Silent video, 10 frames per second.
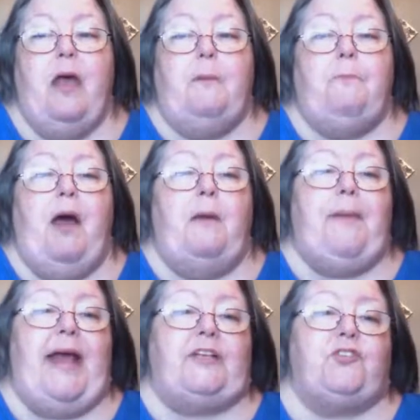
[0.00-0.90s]
Ma
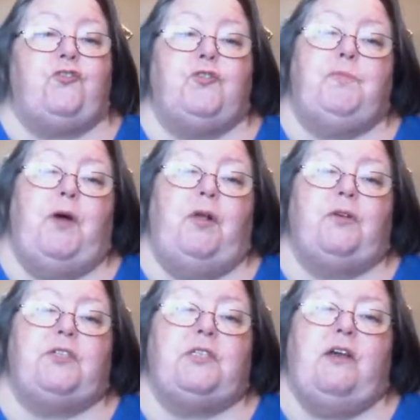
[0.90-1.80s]
Baxter's
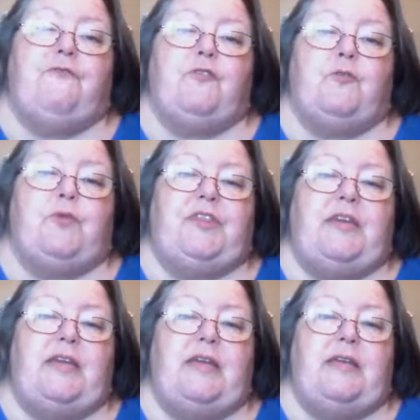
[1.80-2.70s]
bulk suffered with the
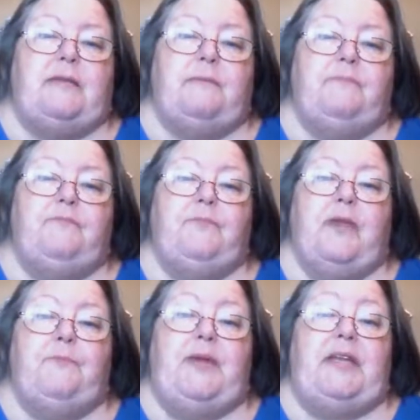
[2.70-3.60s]
heat.
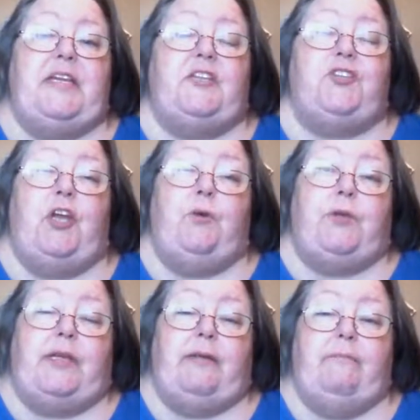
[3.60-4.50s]
Penny and
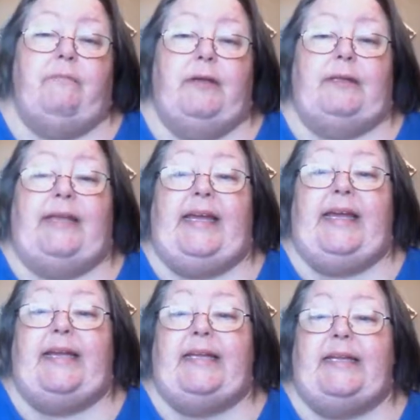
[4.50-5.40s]
Jody,
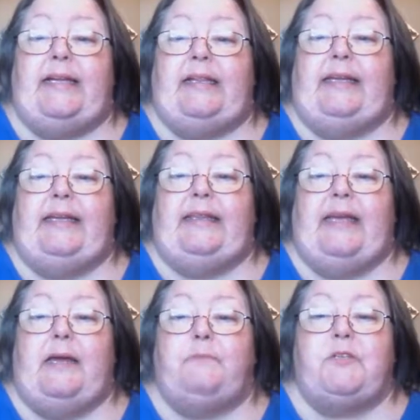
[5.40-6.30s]
lean and
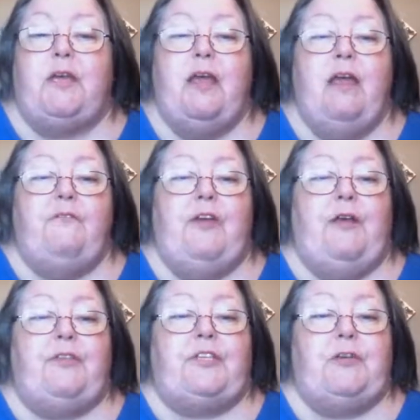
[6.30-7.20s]
clean-limbed,
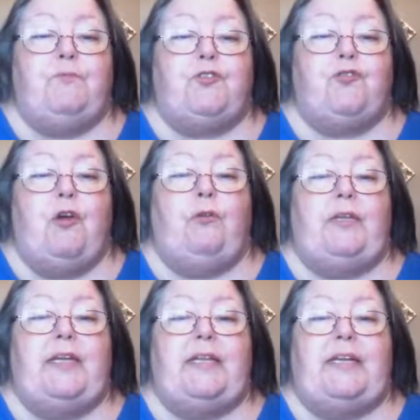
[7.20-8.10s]
felt the temperature
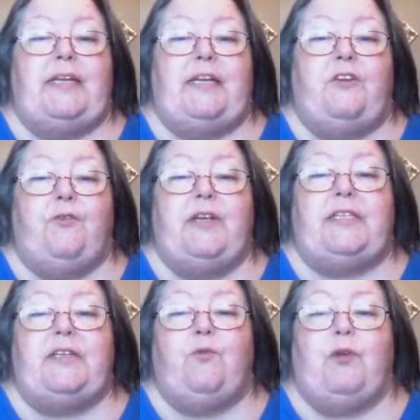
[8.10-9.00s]
only in an
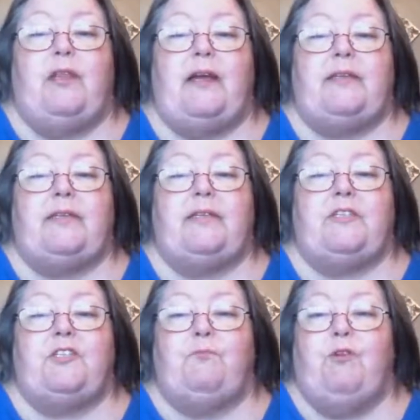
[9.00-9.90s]
increasing
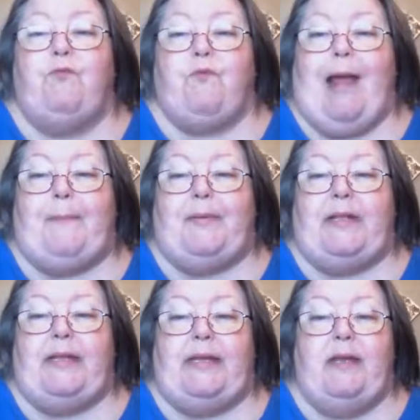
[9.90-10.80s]
reluctance to move
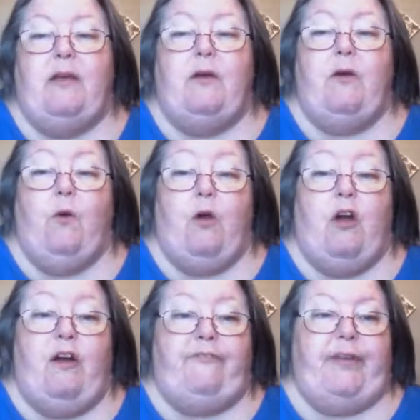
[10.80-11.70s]
rapidly or
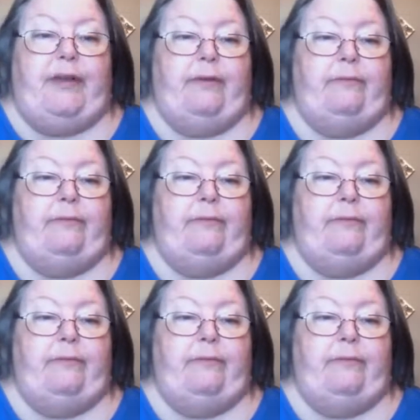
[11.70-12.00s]
often.